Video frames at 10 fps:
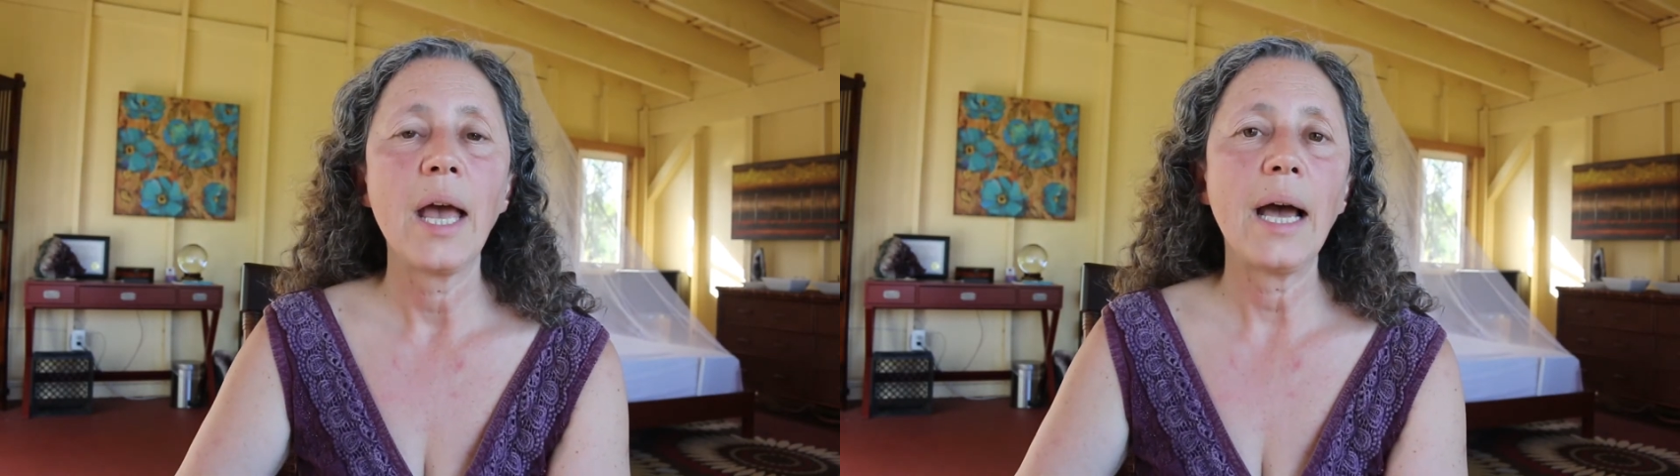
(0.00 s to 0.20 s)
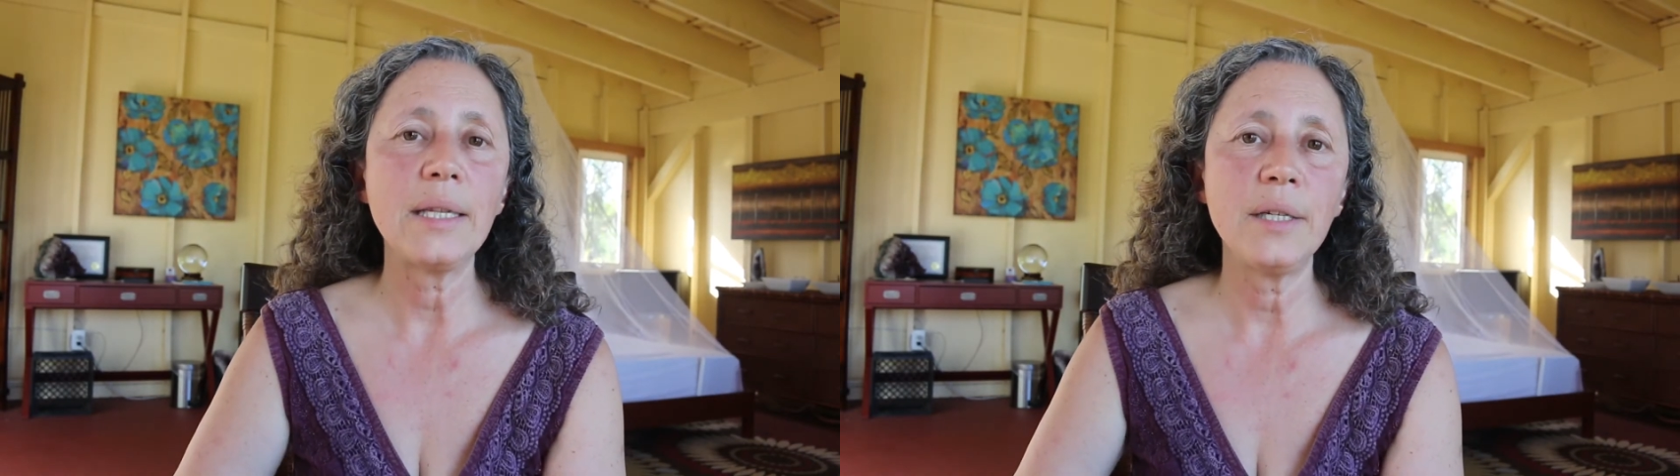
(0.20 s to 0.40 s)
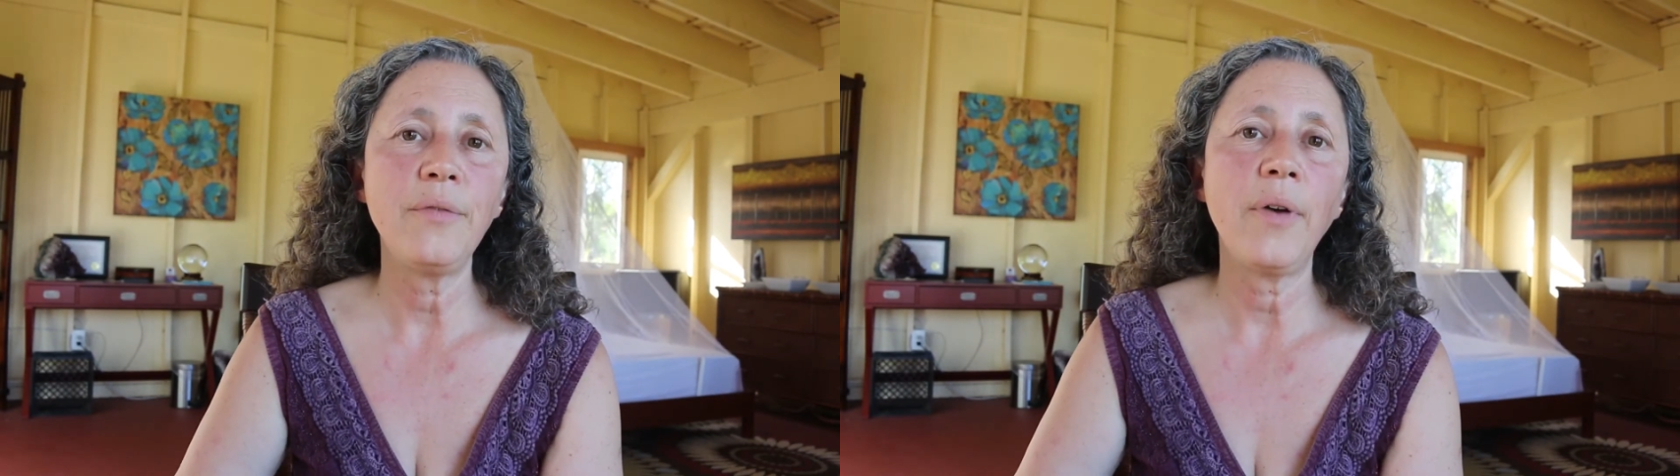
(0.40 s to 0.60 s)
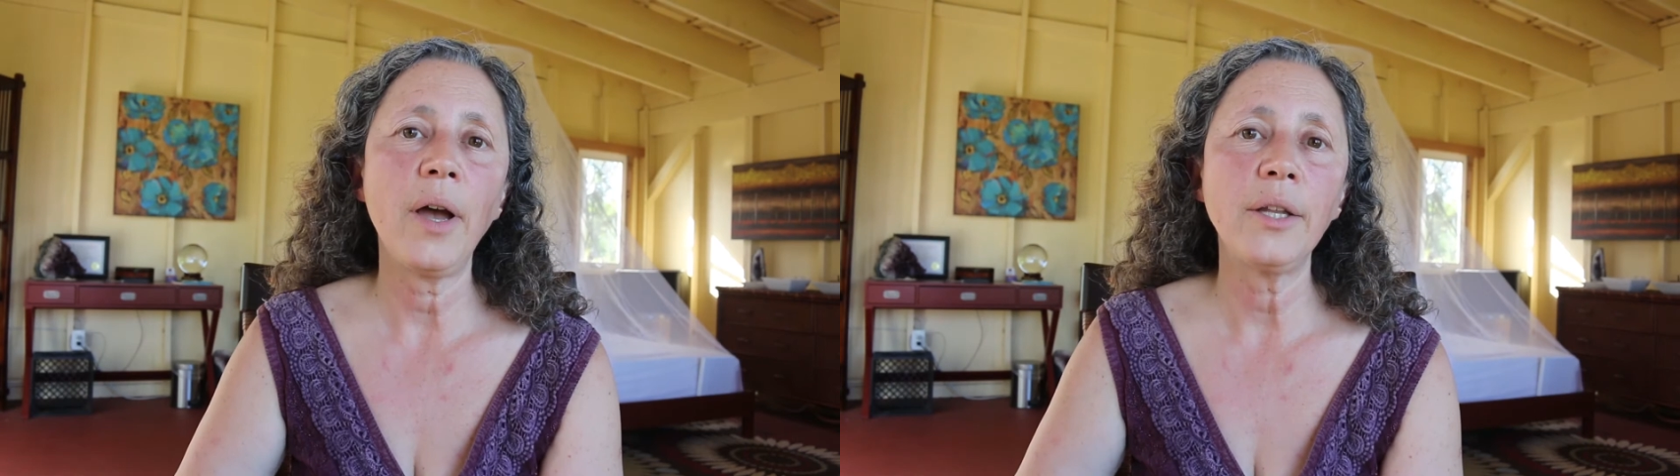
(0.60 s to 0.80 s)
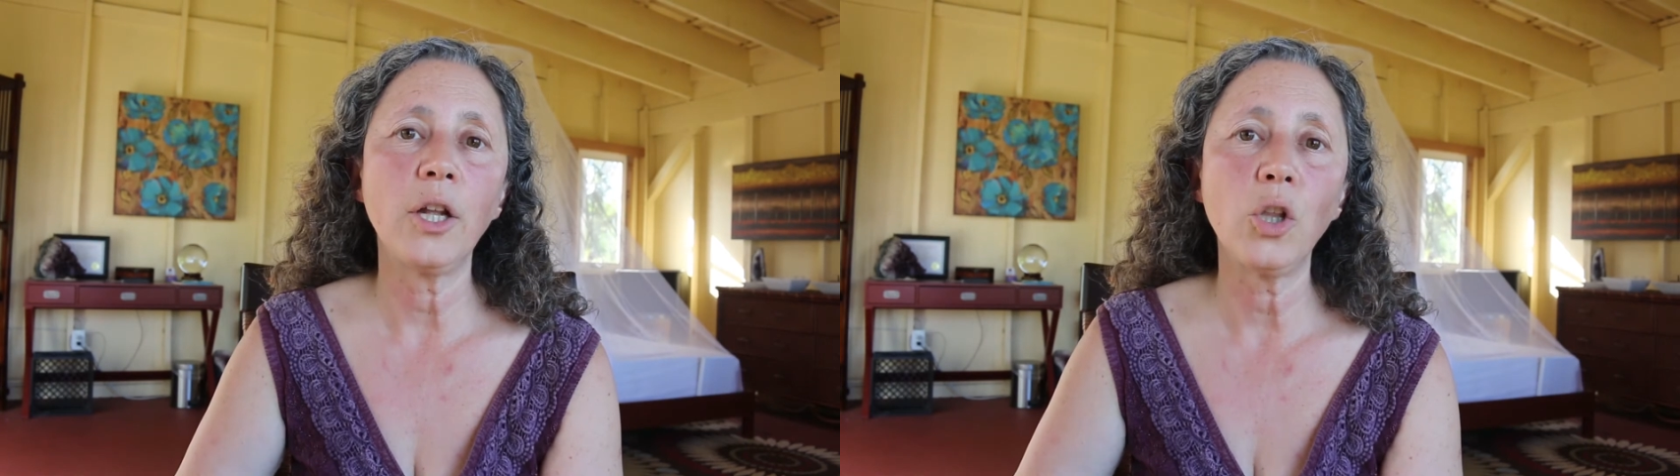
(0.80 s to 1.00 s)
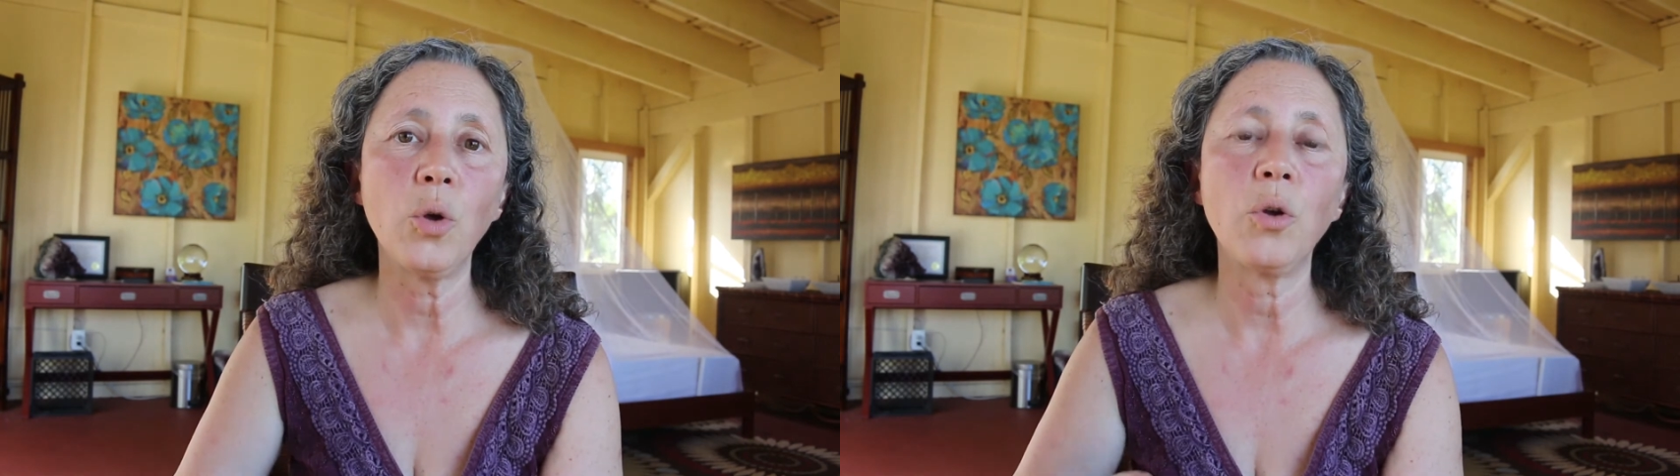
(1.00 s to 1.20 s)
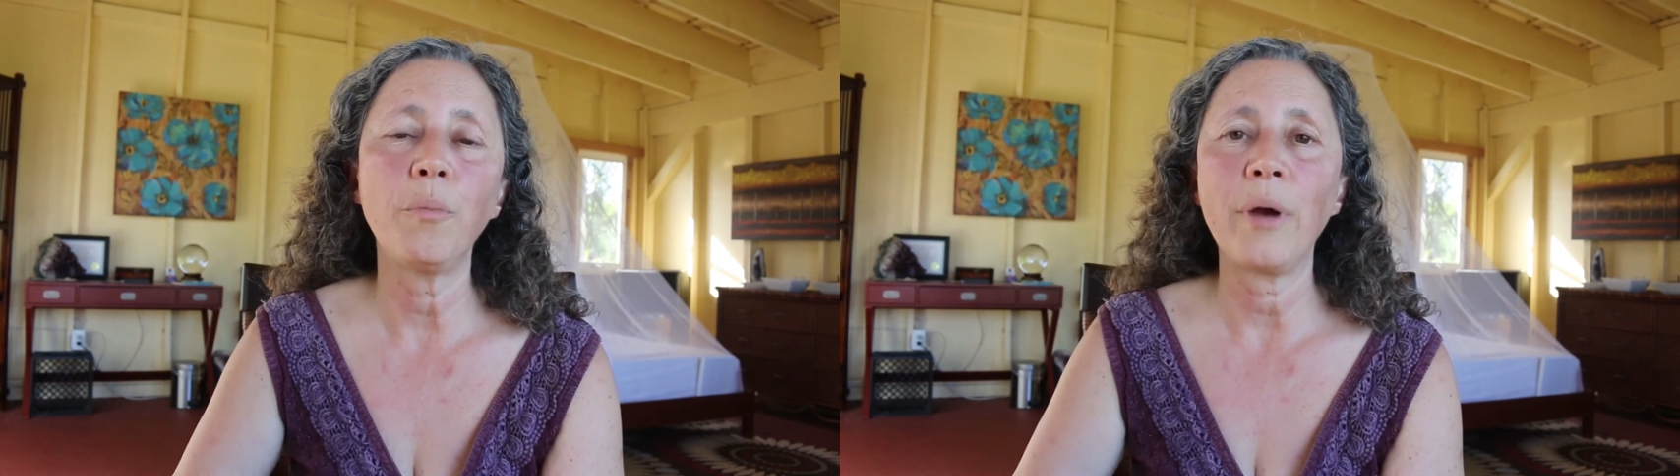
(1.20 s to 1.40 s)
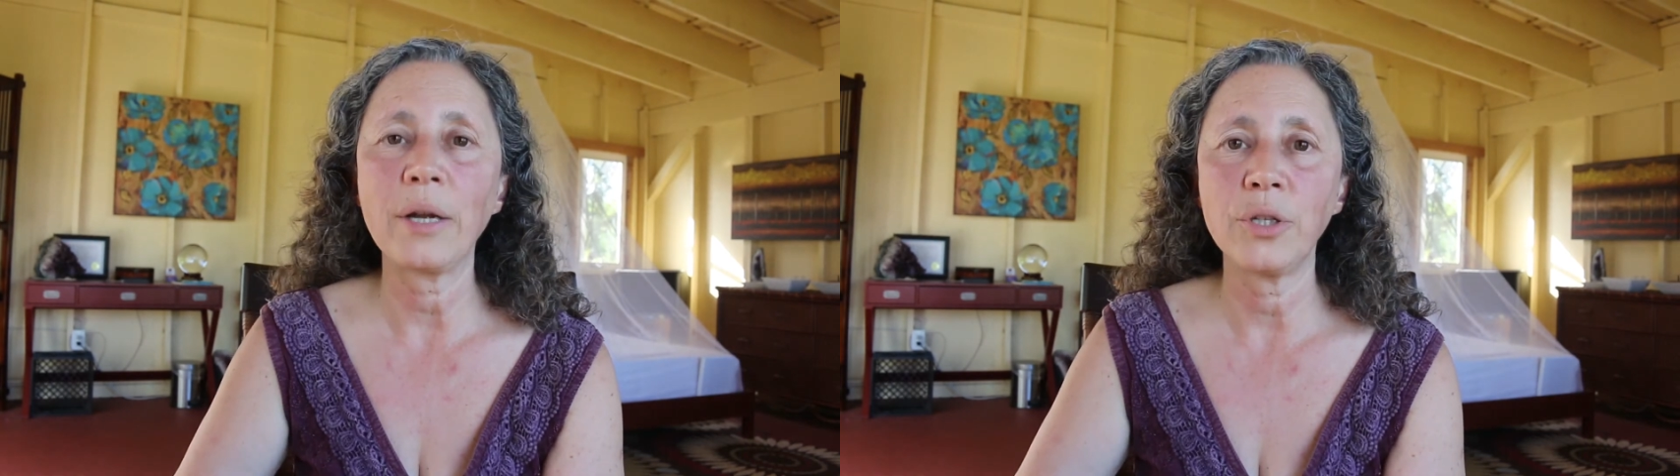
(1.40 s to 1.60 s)
I did find a
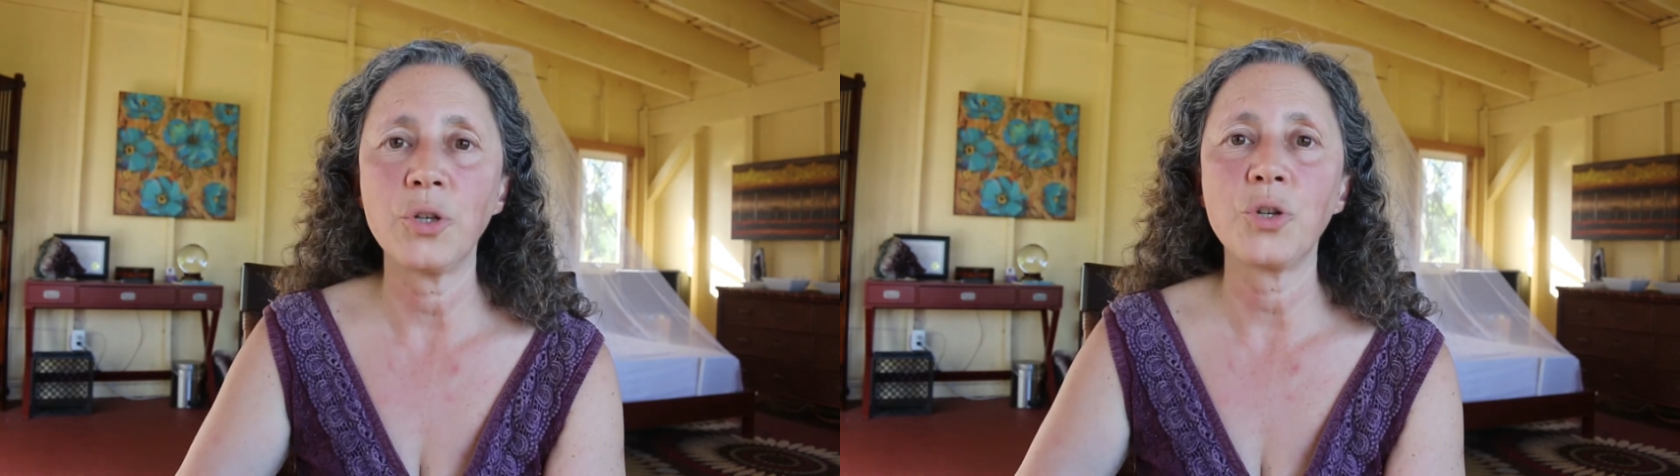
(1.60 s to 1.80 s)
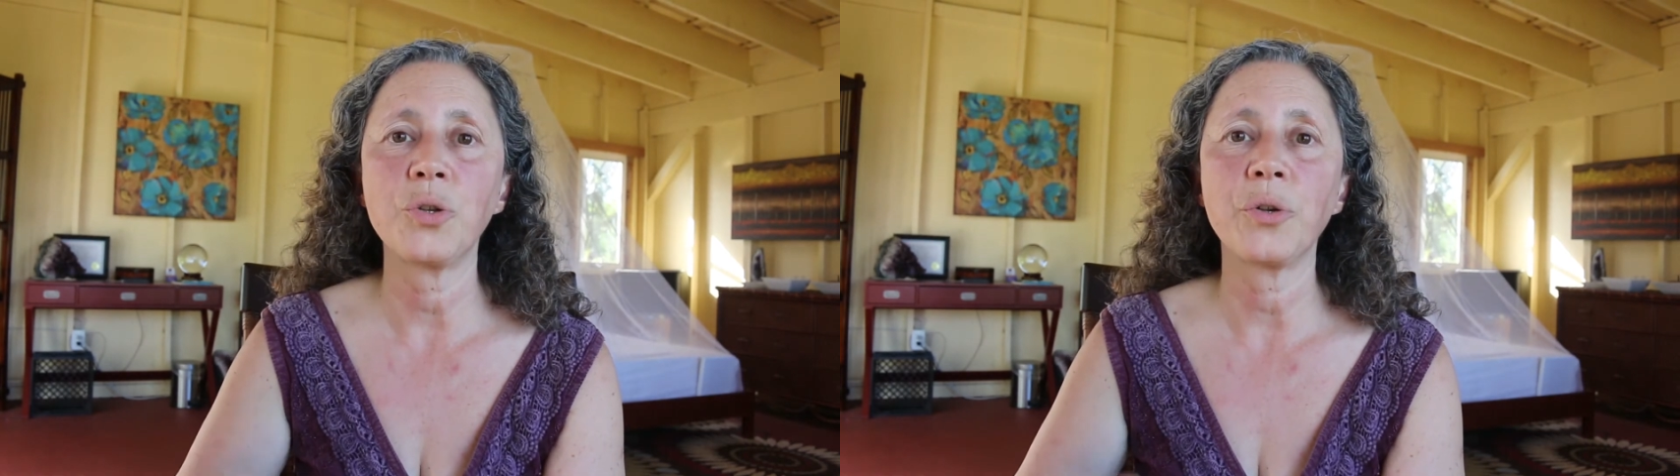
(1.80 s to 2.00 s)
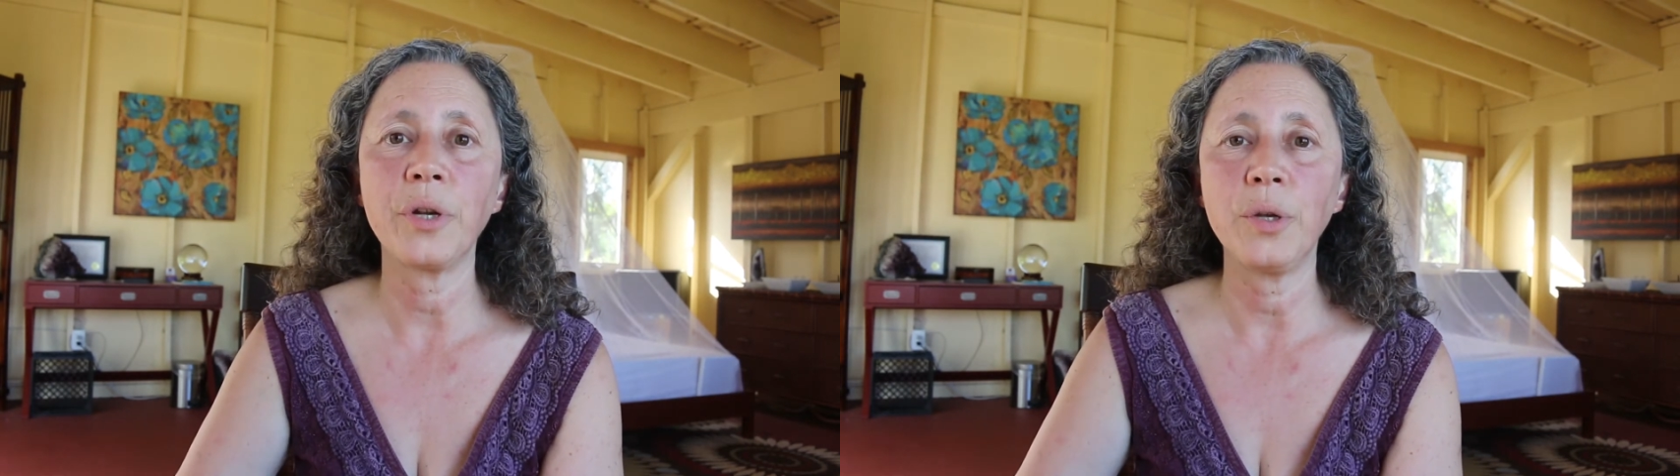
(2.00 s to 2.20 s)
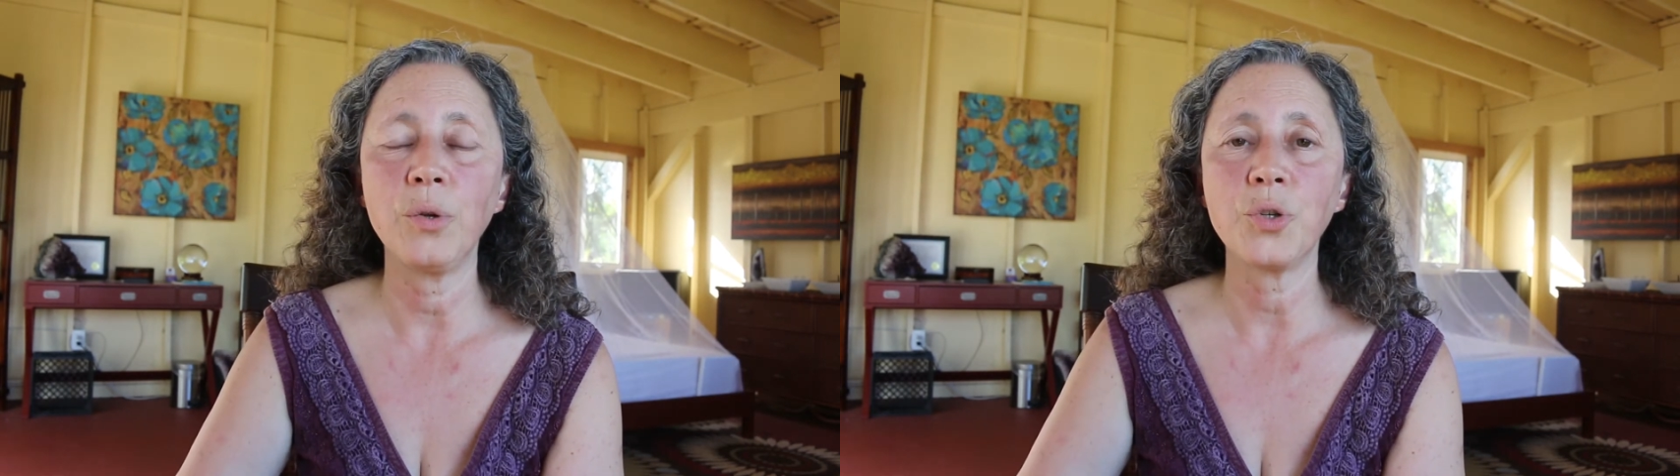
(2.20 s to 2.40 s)
local practitioner in New